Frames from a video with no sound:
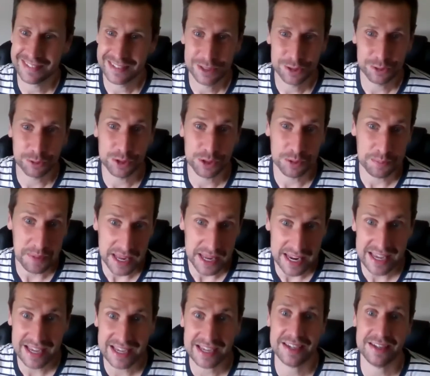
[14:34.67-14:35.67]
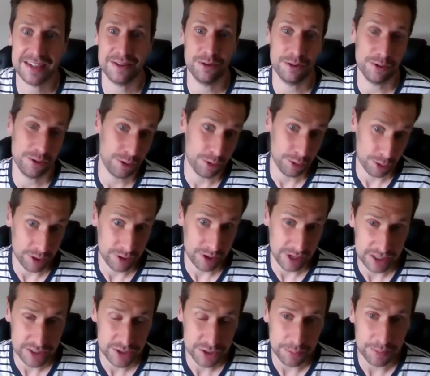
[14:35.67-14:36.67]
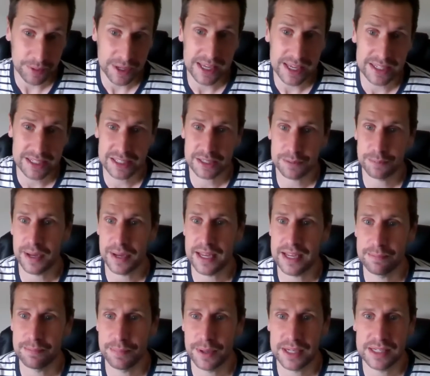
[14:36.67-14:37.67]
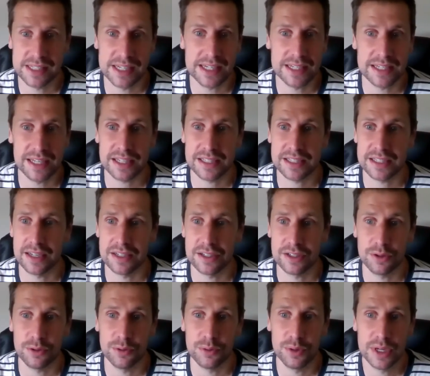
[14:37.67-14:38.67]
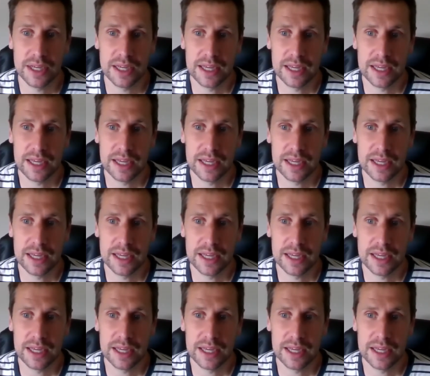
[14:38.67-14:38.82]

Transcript: social media, or in some cases by Jesus. And so